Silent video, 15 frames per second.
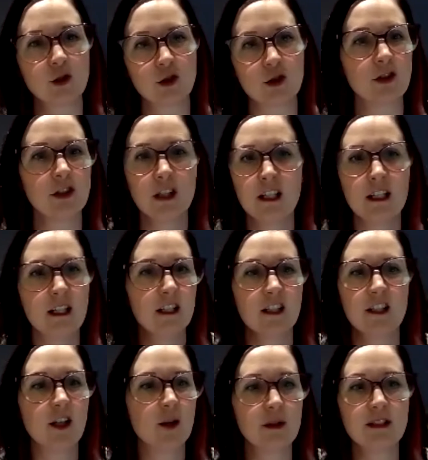Do you want,
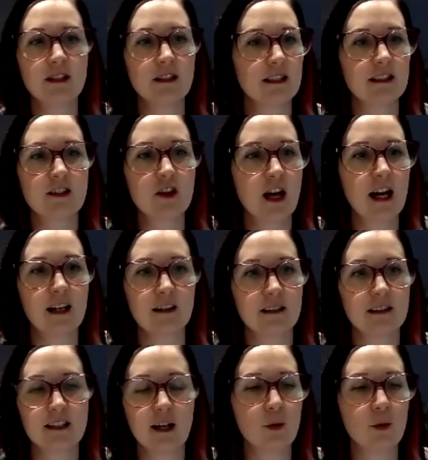you know, is that
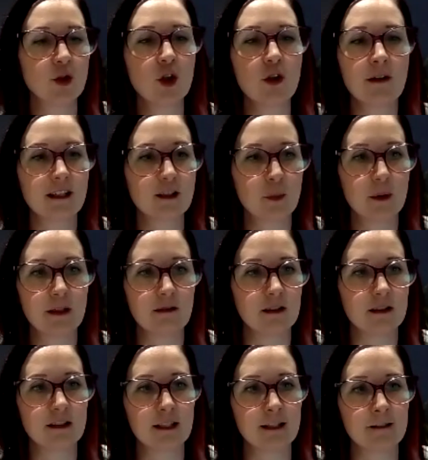what you're
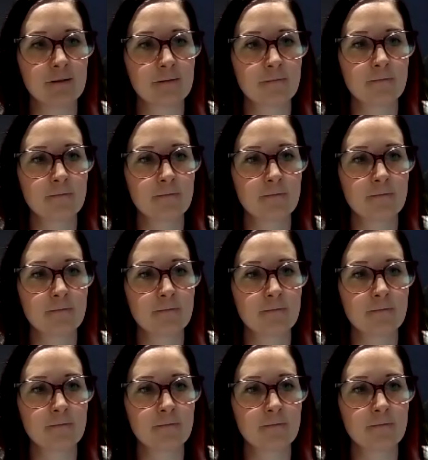experiencing?"